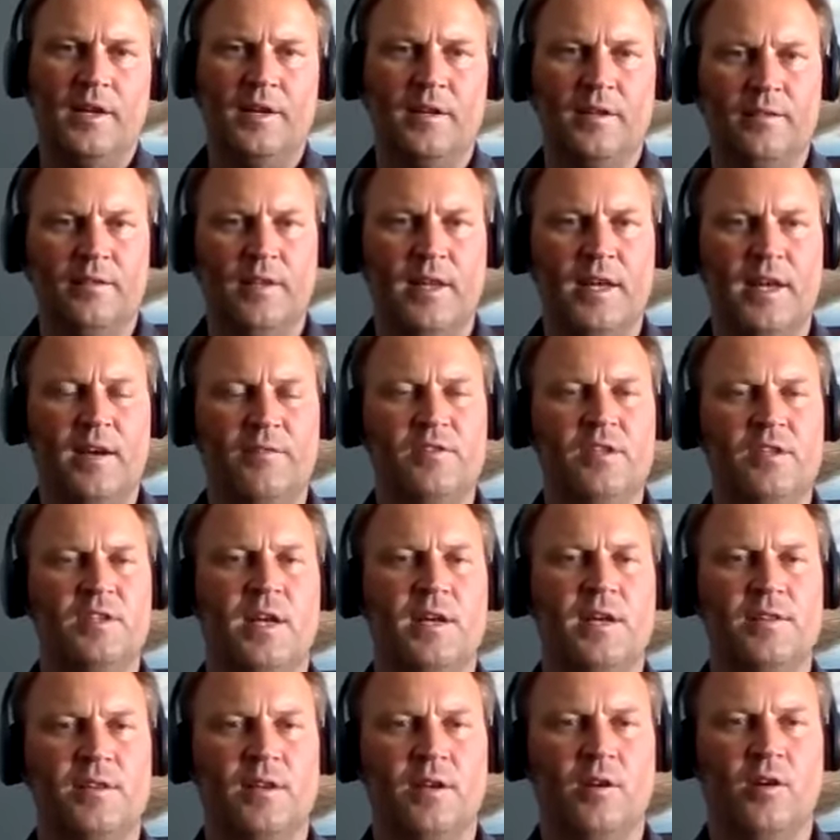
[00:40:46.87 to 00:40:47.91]
and they have to
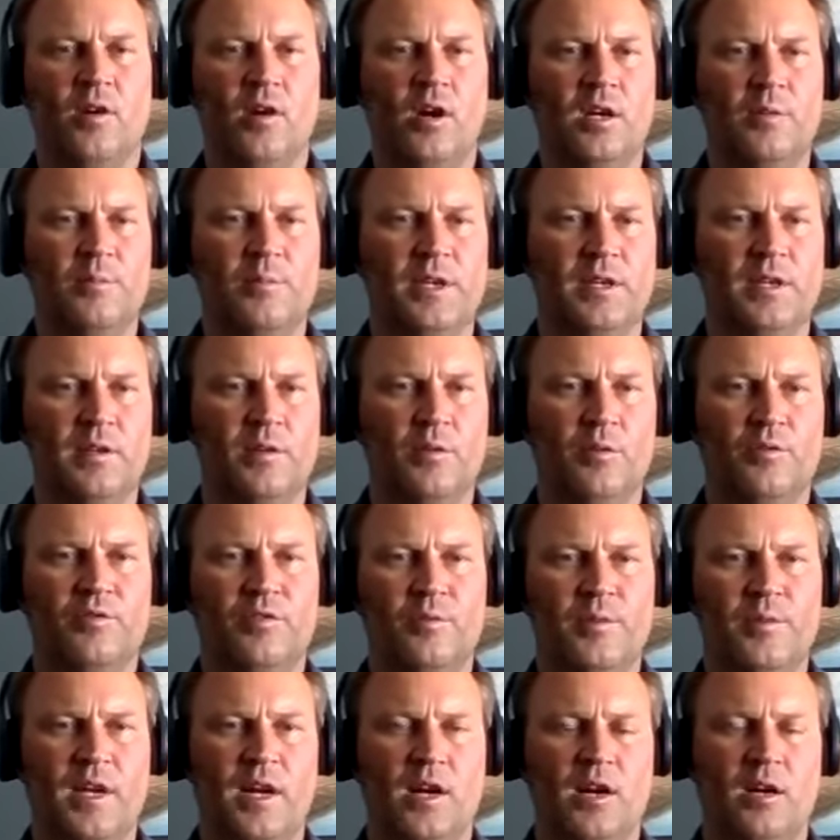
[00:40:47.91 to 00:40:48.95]
take the agronomy and go
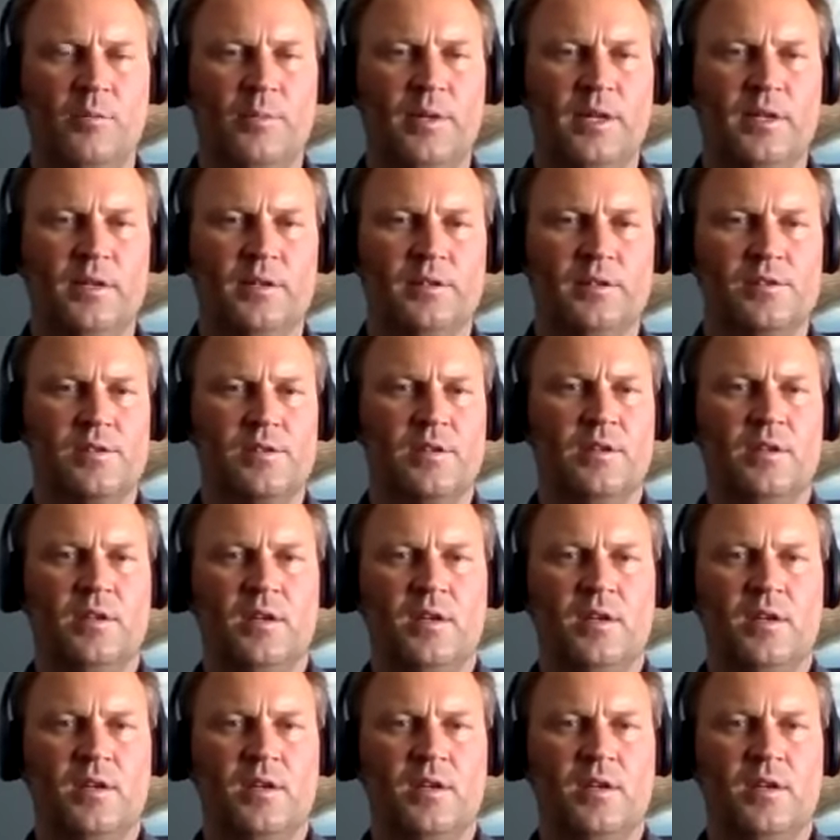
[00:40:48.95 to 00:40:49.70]
from there, because